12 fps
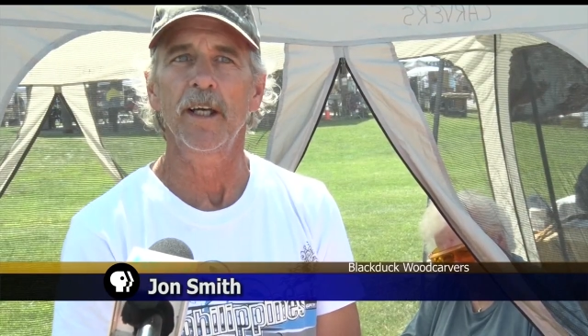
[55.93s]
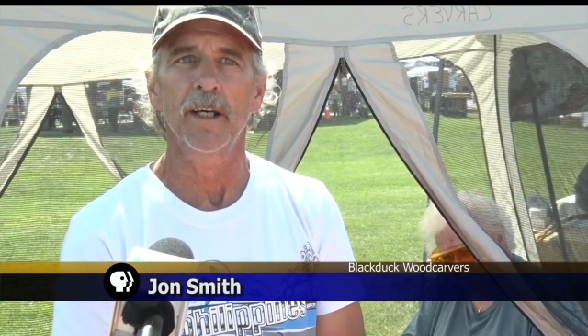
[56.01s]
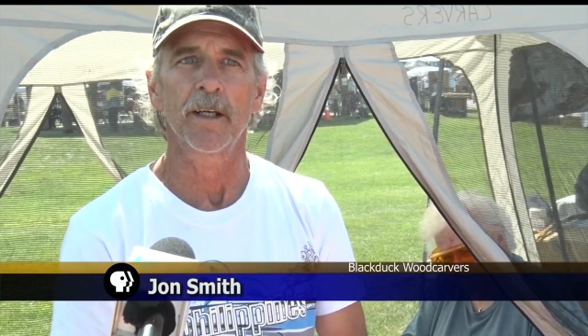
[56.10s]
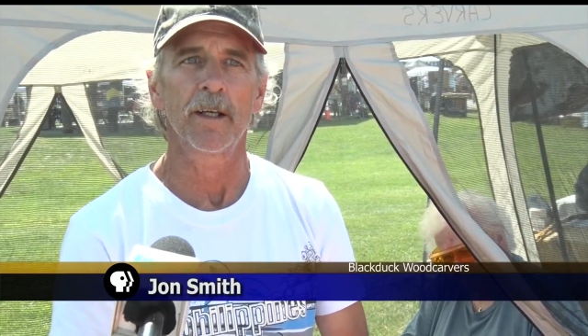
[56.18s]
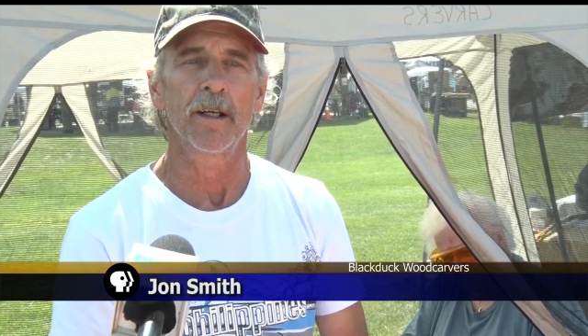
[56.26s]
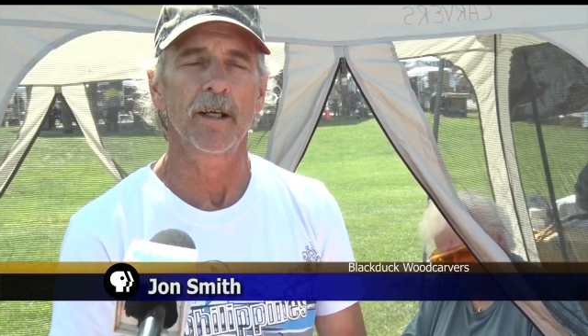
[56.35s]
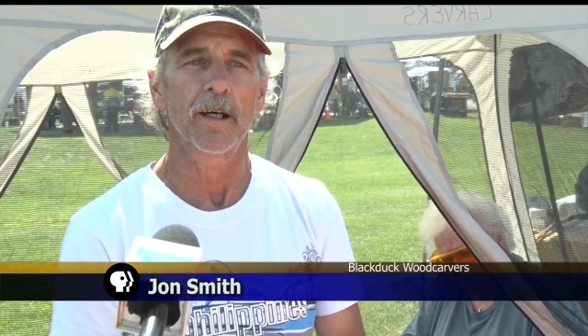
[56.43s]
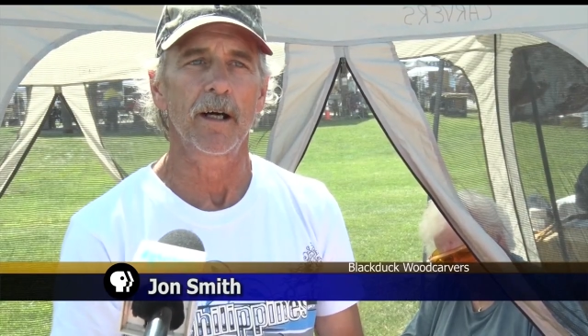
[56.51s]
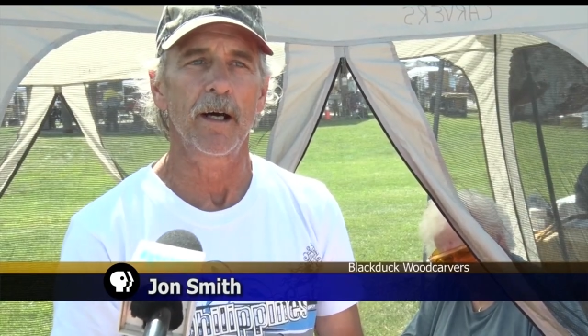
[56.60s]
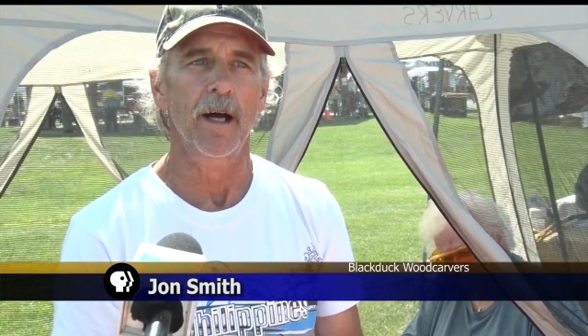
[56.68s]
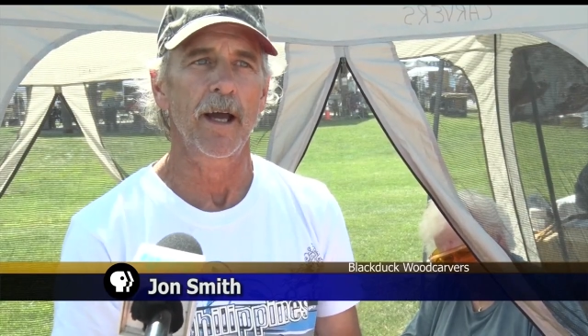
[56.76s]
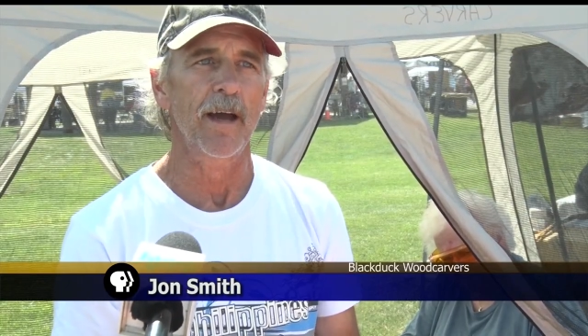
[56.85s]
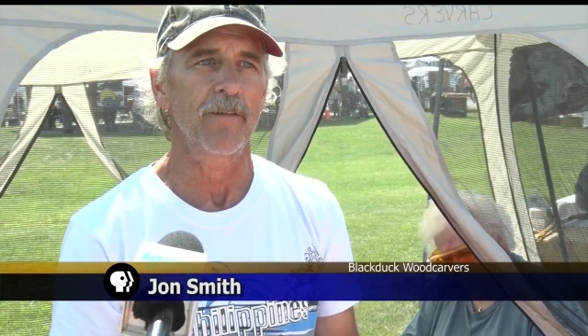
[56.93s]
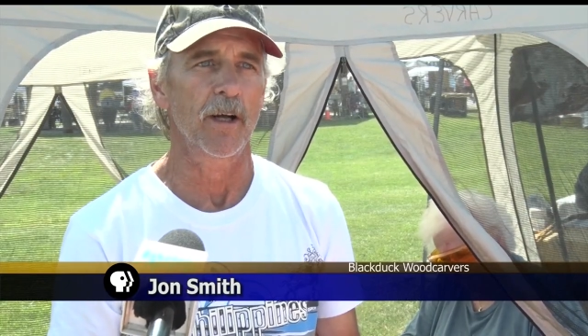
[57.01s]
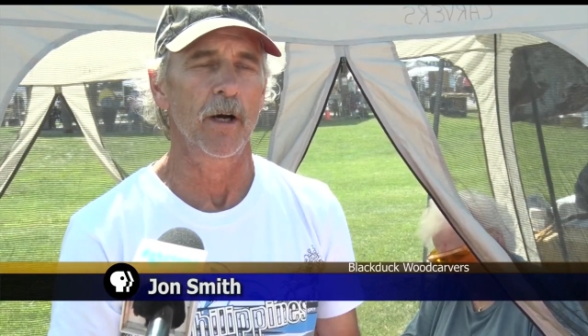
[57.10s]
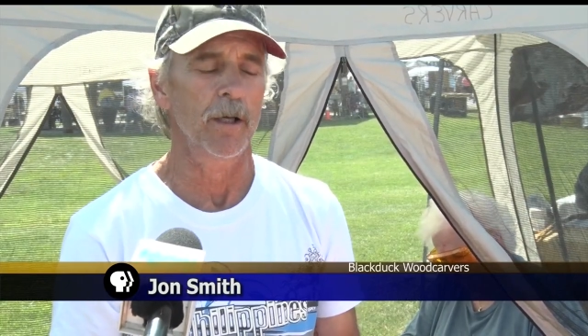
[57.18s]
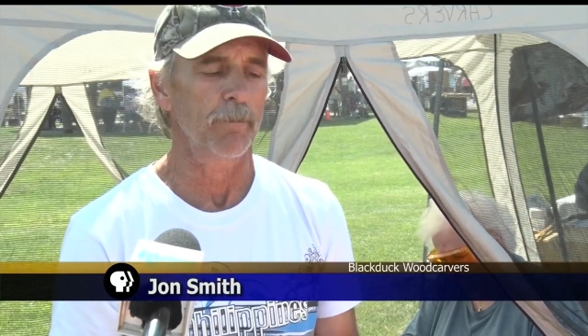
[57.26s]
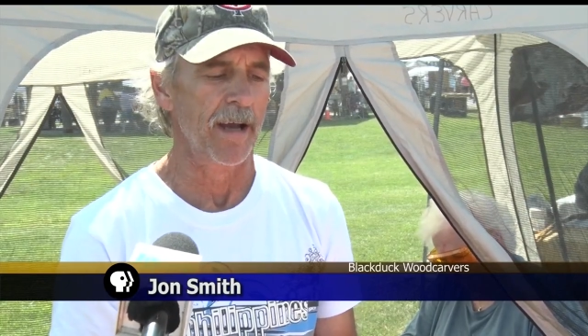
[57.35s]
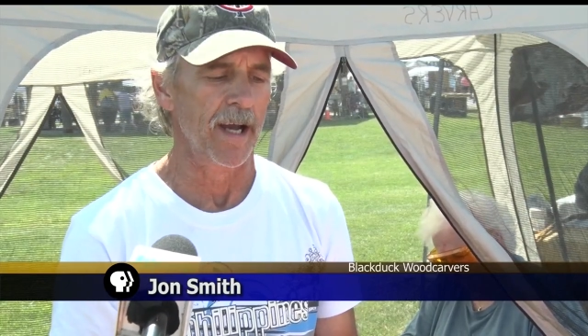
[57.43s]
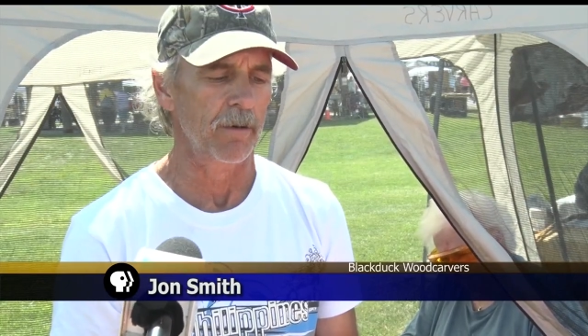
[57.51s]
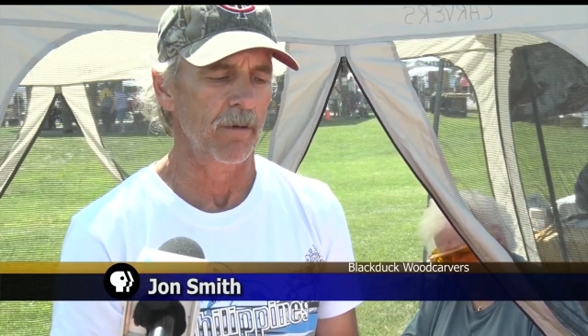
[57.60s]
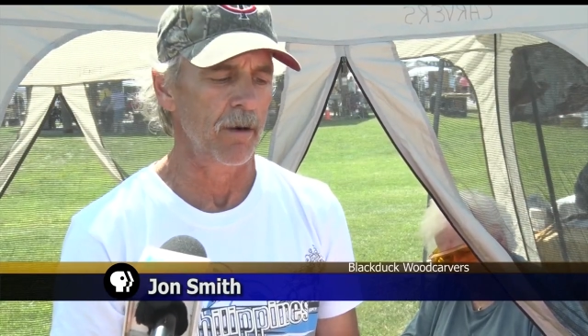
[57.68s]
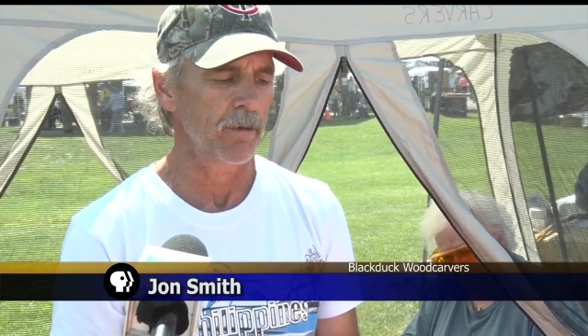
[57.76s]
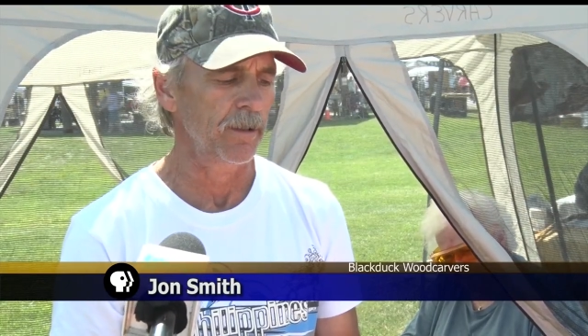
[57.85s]
and I have an art
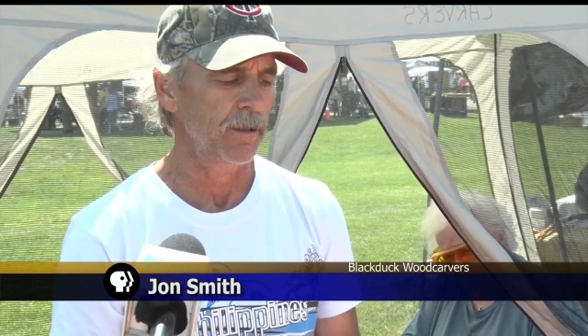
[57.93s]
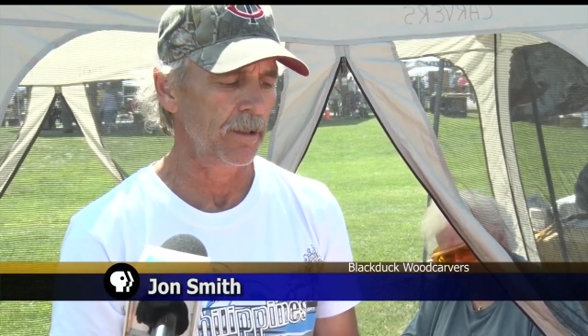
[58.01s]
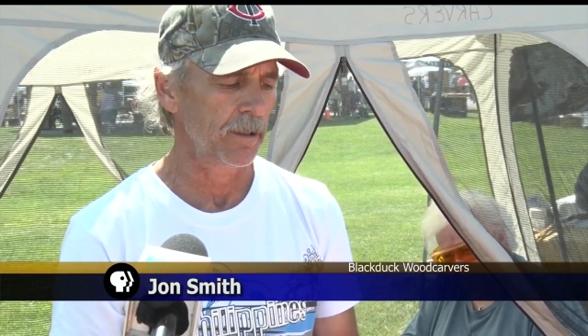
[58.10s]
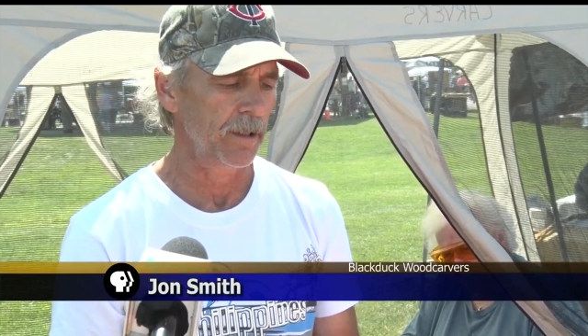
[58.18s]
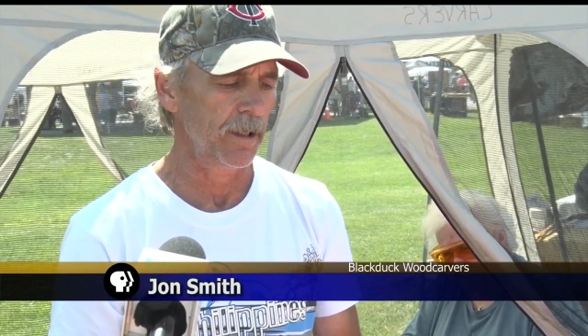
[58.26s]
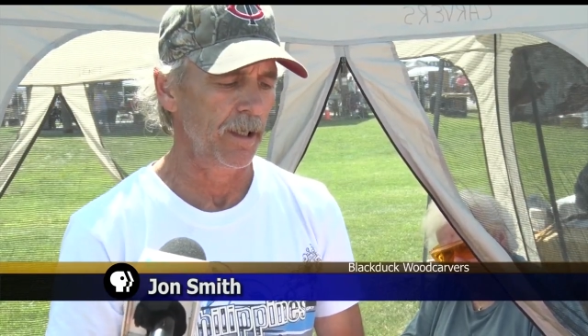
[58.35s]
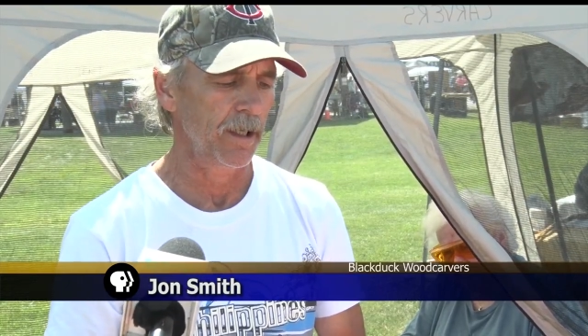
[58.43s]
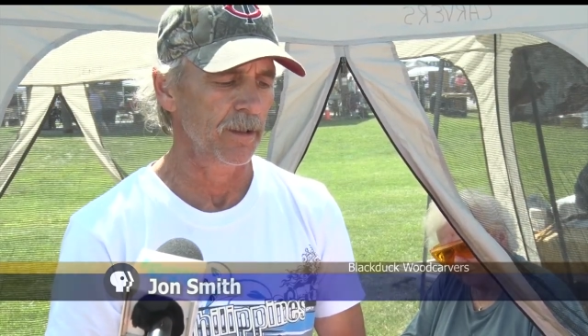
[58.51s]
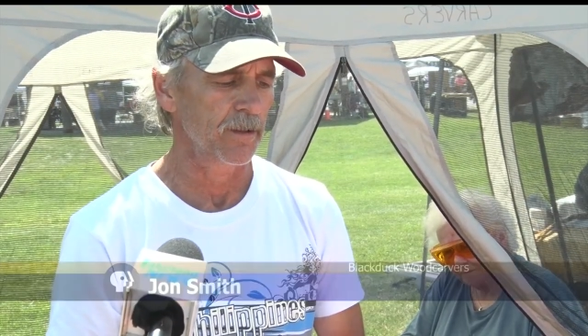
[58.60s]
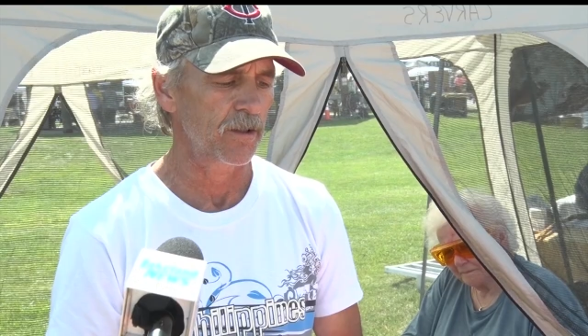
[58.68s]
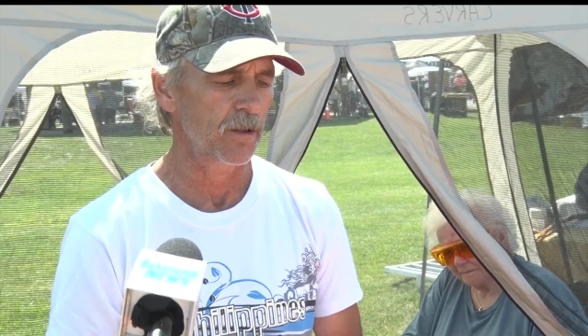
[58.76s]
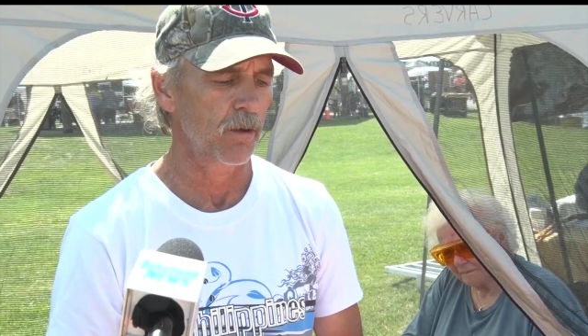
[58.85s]
background, and